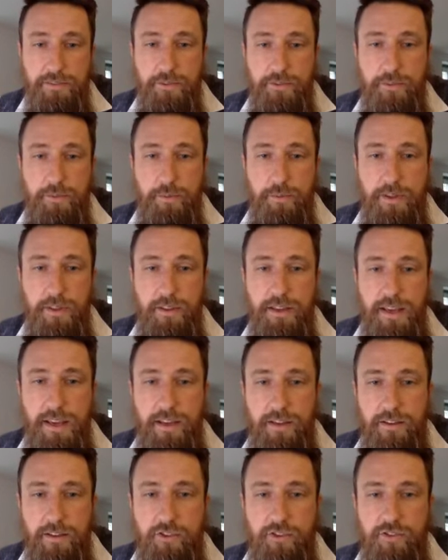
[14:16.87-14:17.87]
So with
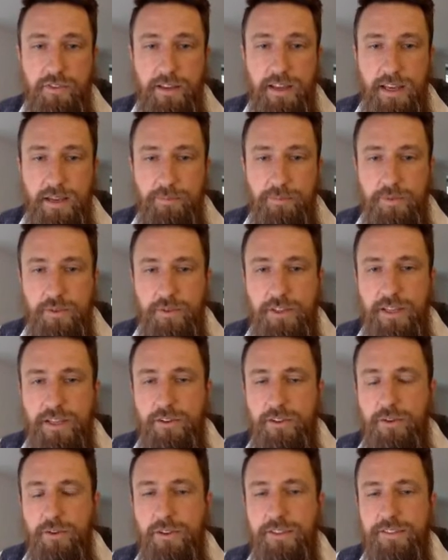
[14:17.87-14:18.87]
the HVM, you
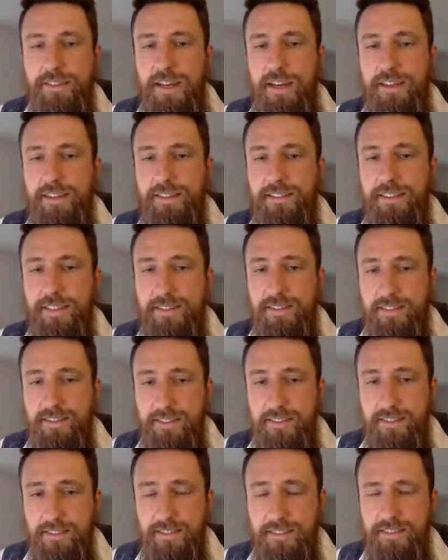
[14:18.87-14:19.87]
can go as high as
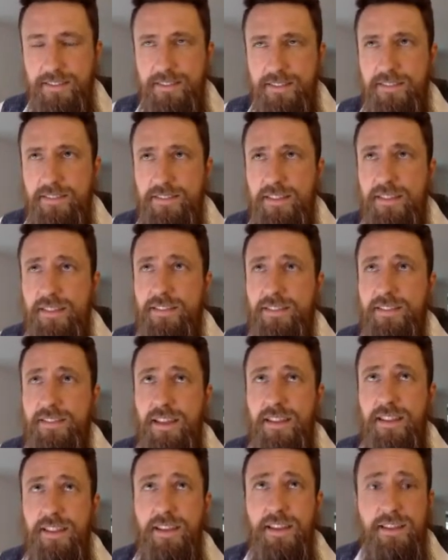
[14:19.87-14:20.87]

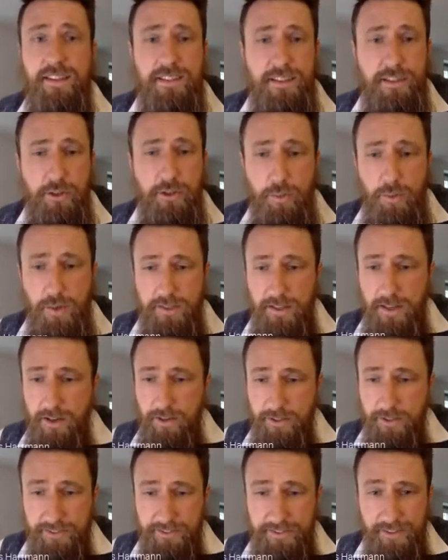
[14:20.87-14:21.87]
66, I think, kilowatt
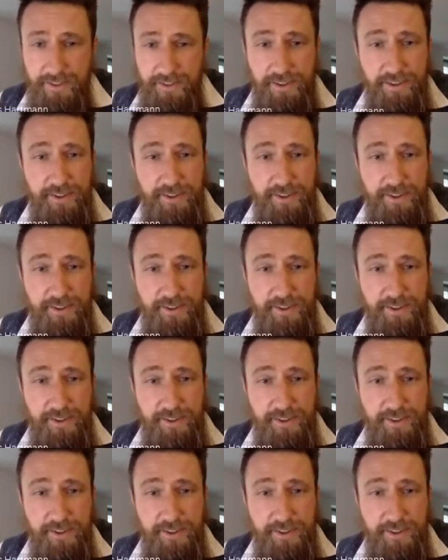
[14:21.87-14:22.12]
hours.